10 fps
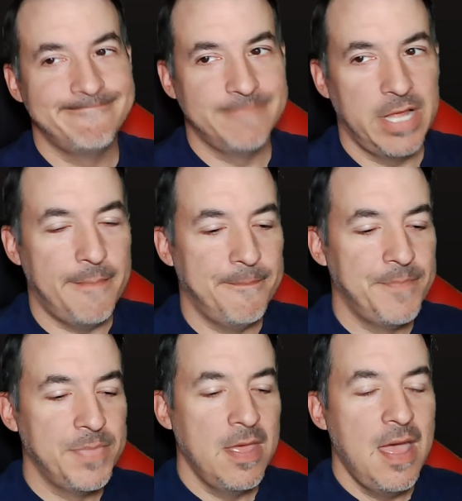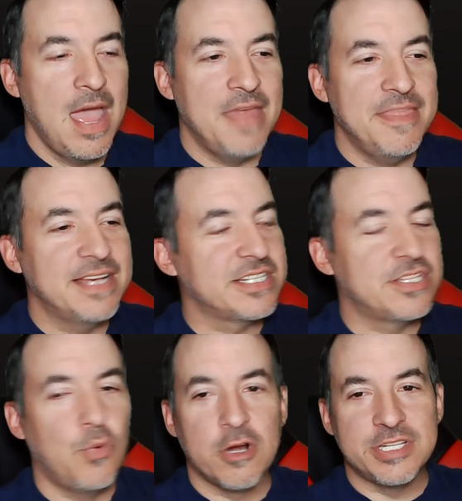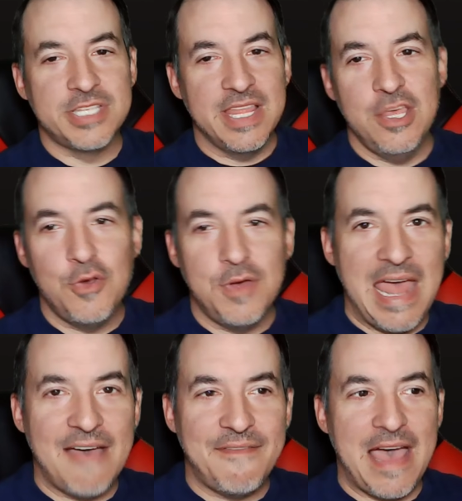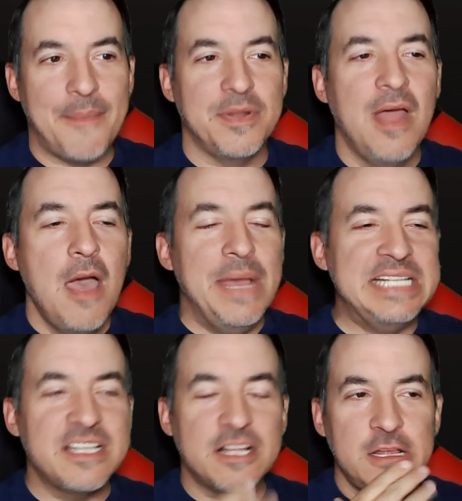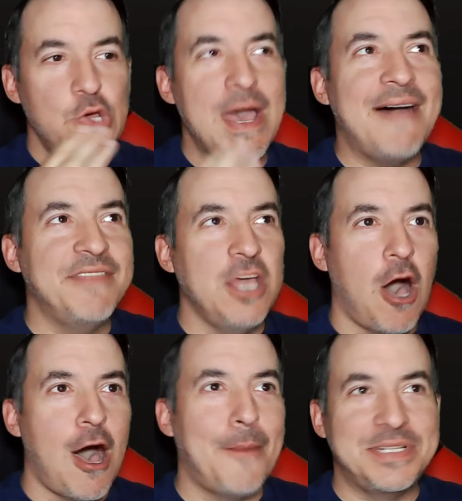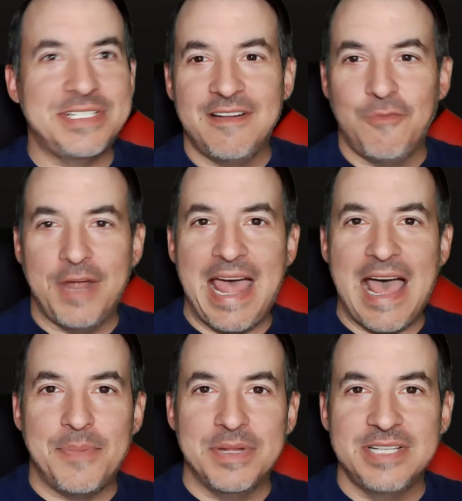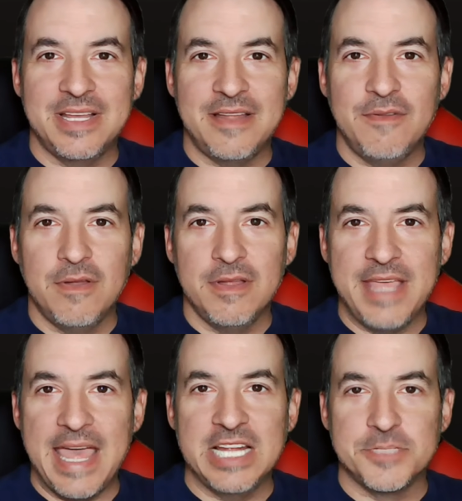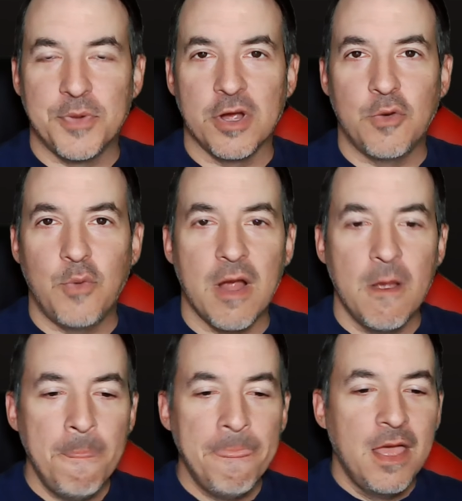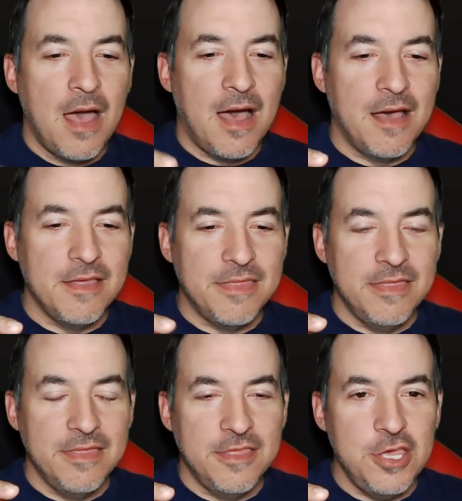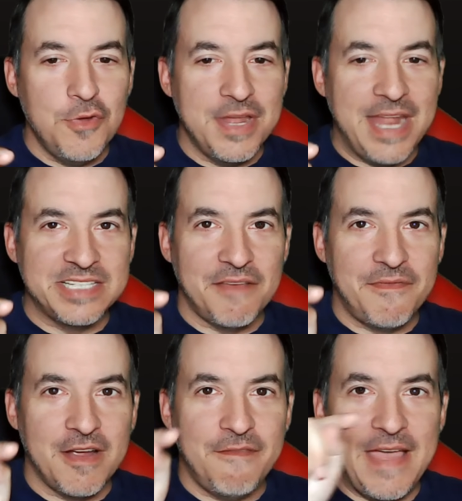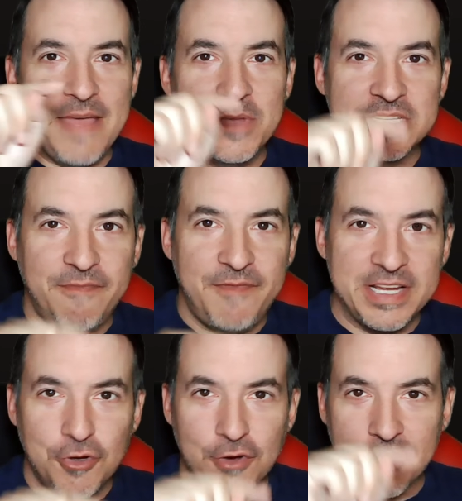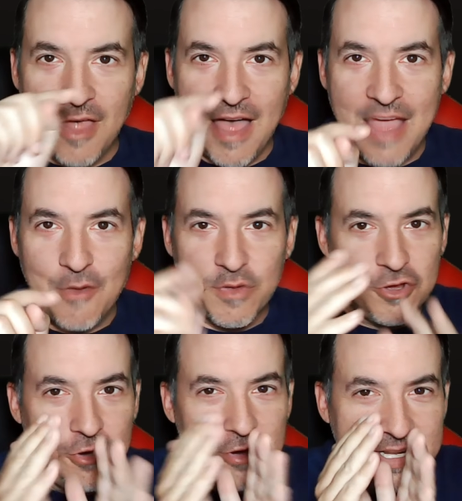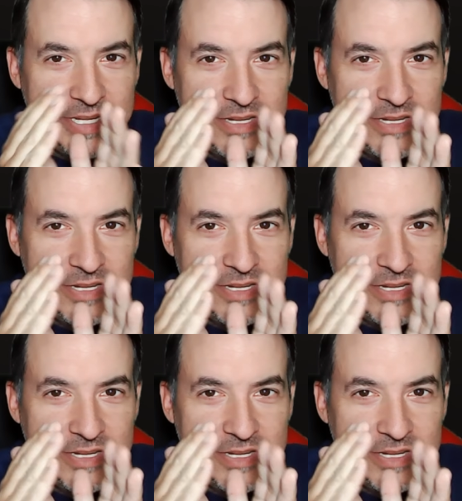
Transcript: Lee is able to... And this is the worst thing that you can have happen. Basically, you have the opposite of what happens at Gettysburg, where the Union has that very famous fishhook line with good,